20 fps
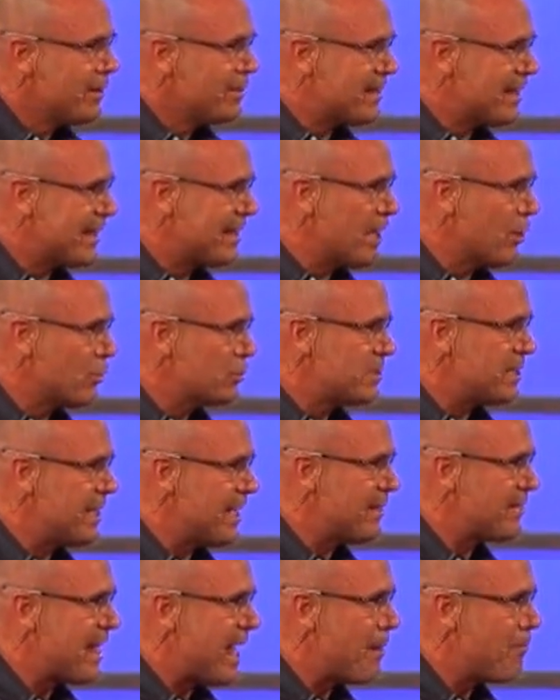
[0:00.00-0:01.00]
the
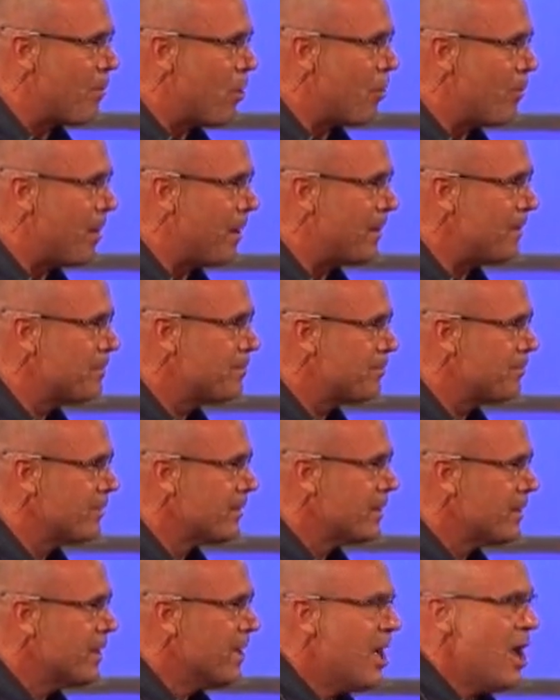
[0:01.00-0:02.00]
guilty at that moment.
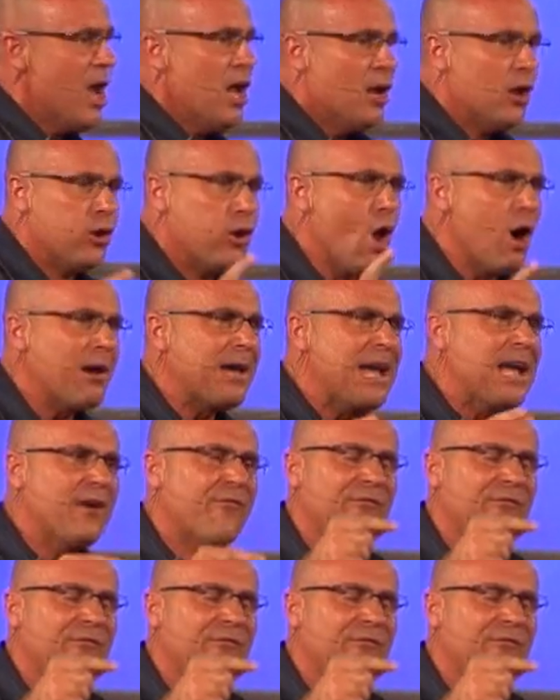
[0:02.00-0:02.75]
Looking